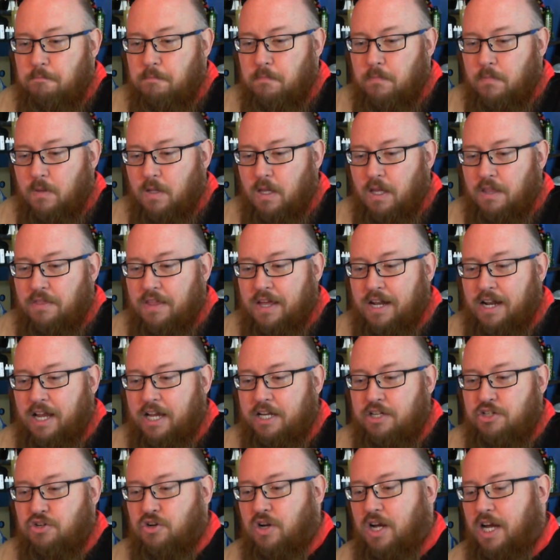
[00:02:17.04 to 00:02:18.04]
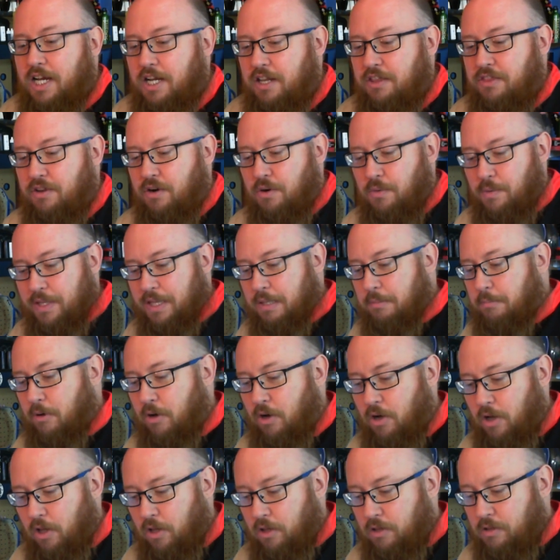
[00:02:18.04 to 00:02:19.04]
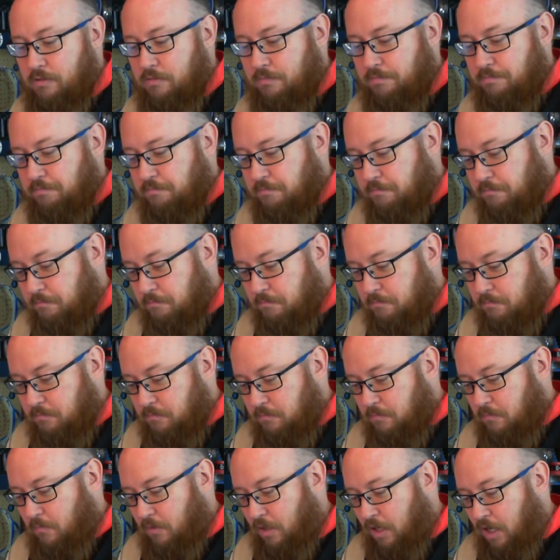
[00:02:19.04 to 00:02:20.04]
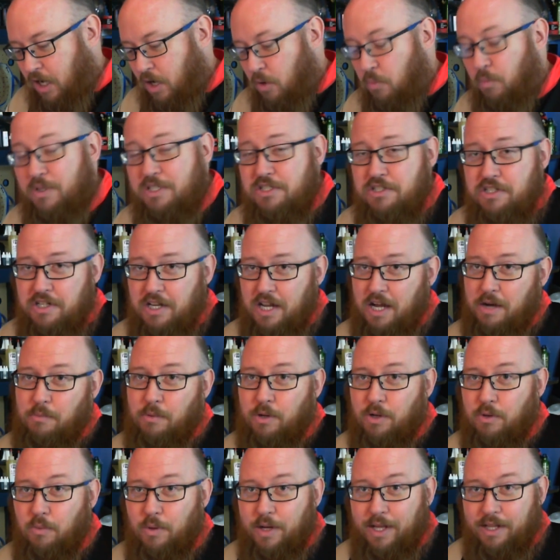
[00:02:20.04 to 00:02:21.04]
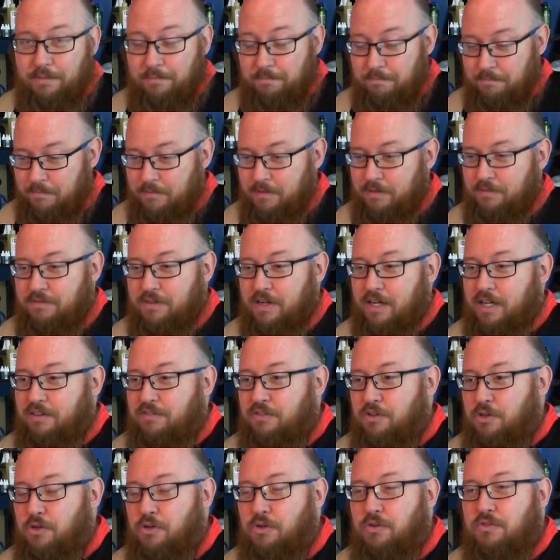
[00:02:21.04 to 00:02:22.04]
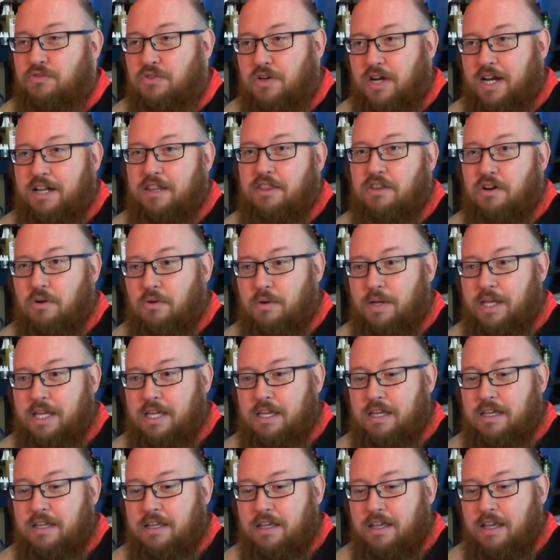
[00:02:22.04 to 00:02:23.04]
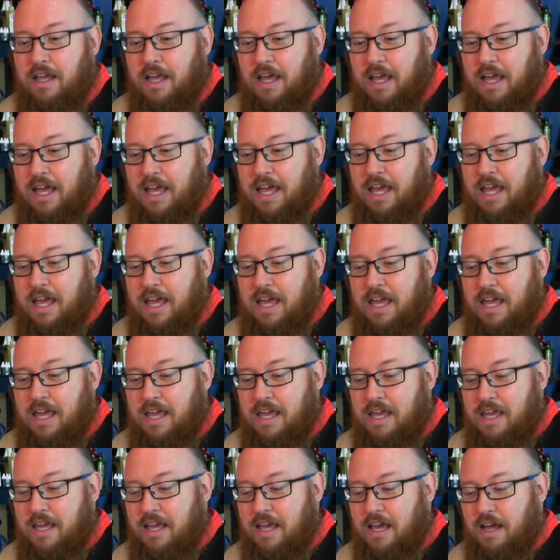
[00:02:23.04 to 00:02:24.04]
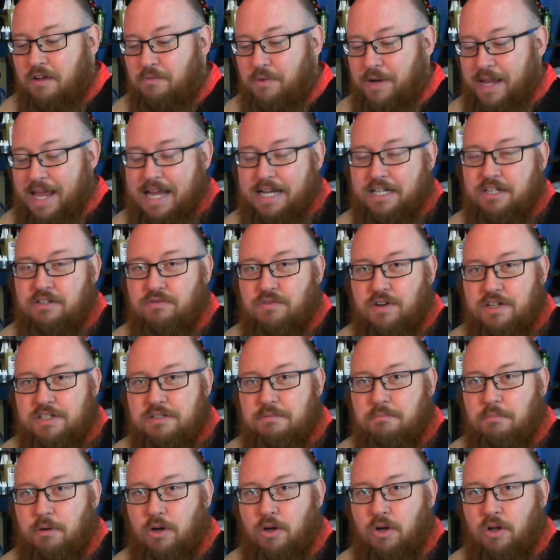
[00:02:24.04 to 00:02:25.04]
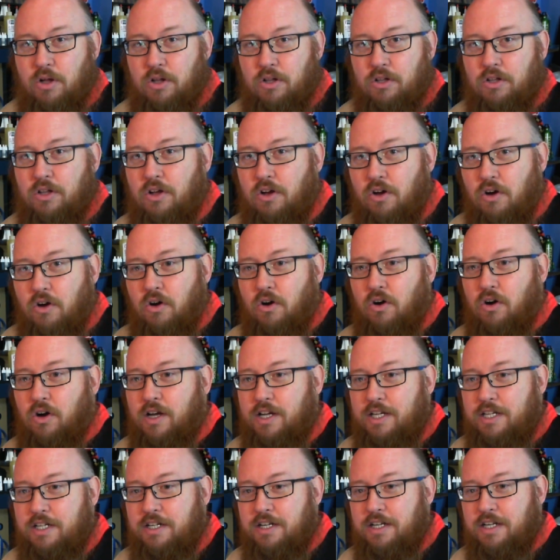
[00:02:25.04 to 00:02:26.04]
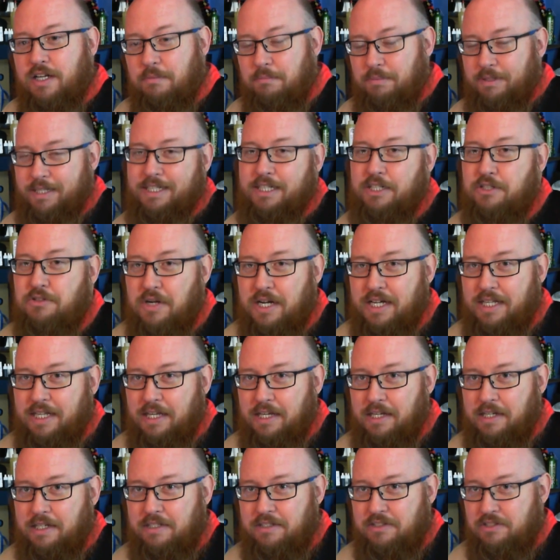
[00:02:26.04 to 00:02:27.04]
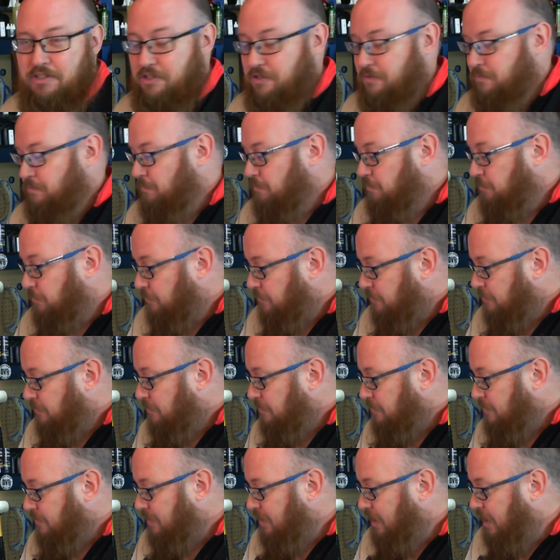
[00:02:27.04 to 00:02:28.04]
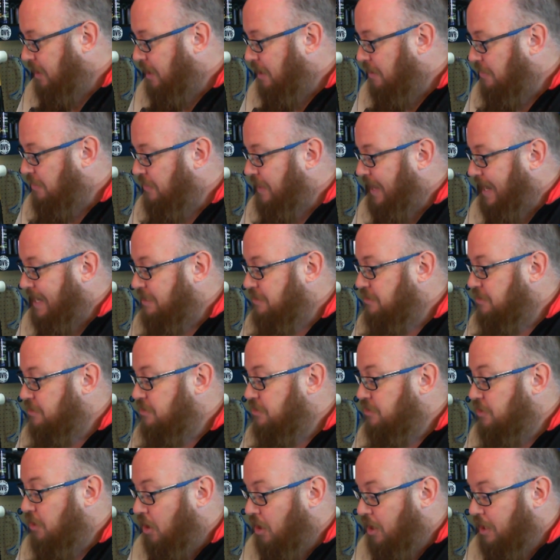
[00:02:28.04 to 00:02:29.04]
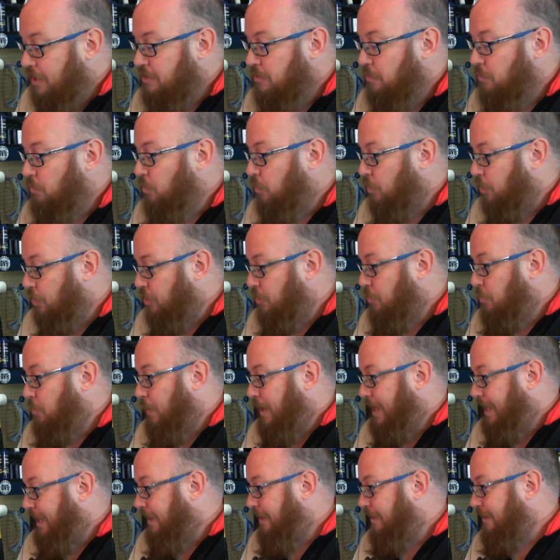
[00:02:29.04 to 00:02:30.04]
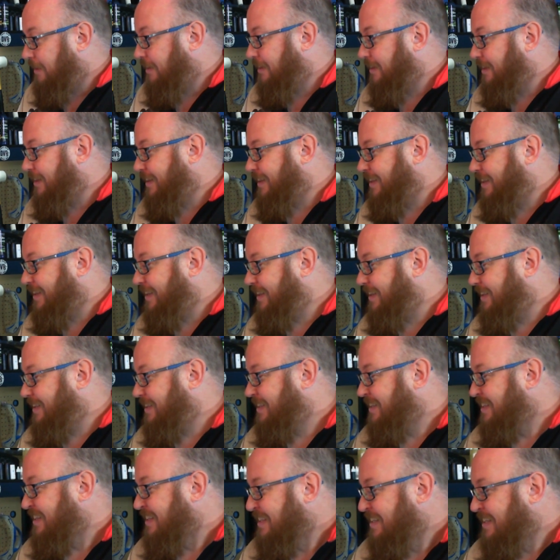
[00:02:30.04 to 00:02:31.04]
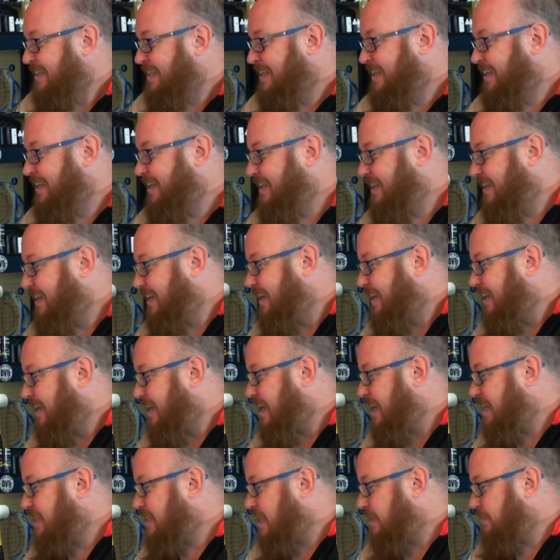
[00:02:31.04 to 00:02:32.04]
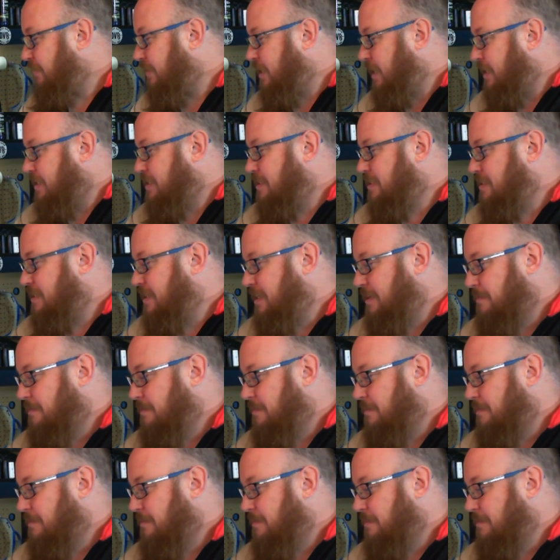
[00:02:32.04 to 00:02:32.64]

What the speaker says: Then I tried throwing the ball, which did not work well. For any of you who have tried throwing a reactive resin ball on completely dry lanes, that does not work well. Hey Devin, nice to see you.